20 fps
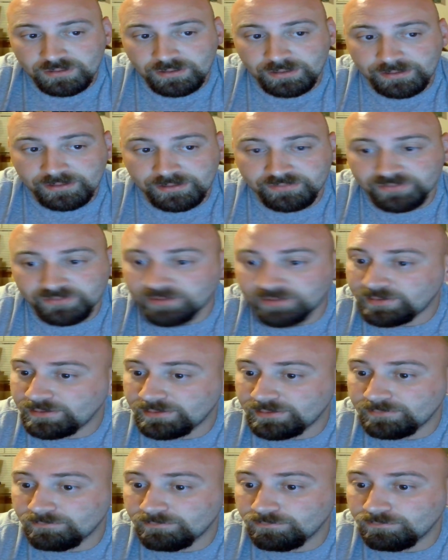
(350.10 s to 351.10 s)
I guess
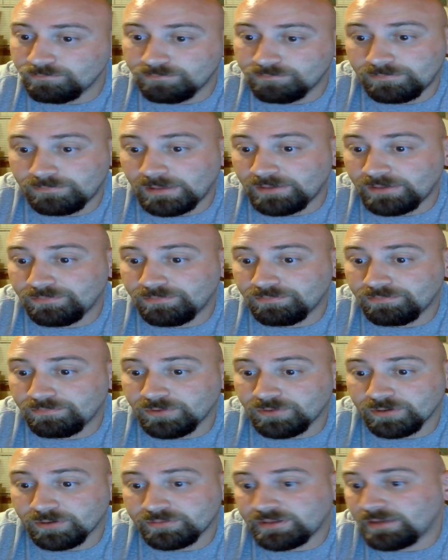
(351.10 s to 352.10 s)
they
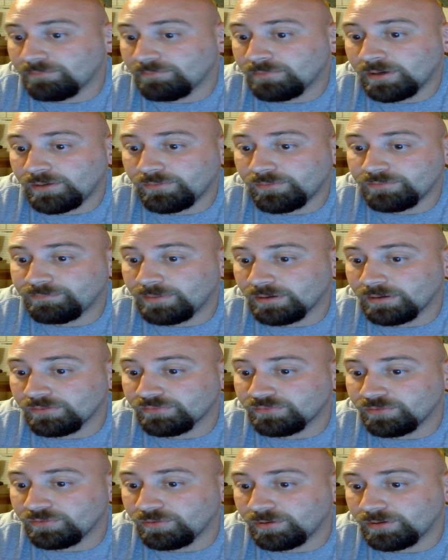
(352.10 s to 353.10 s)
thought that money was better
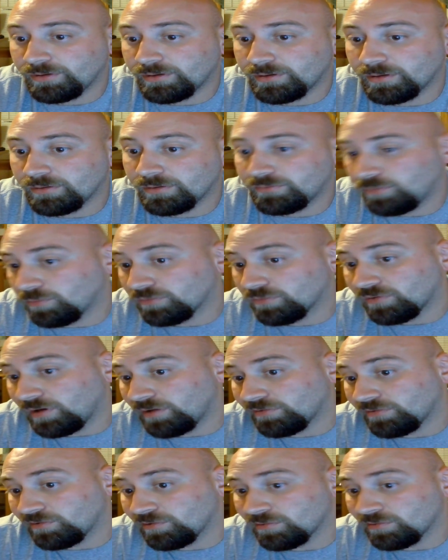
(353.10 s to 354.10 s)
suited to go towards
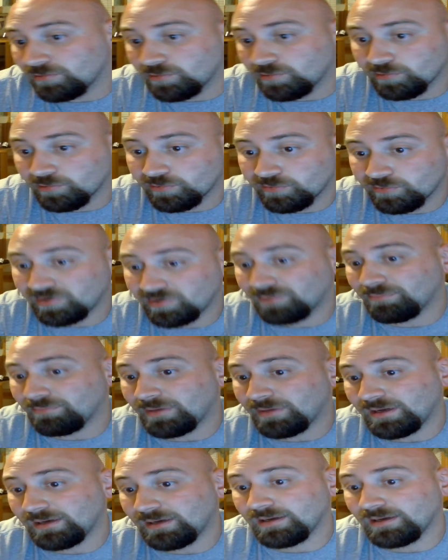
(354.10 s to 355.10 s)
Lesnar or
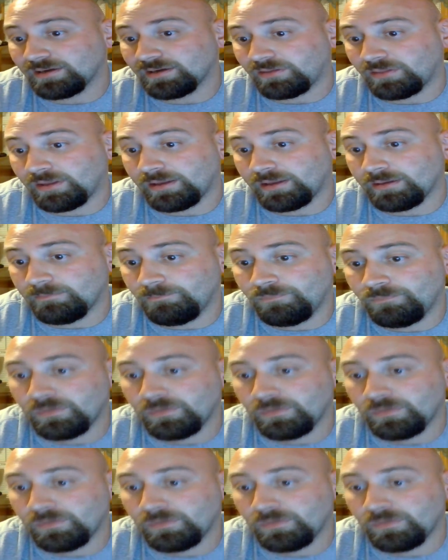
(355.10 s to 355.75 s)
somebody like that.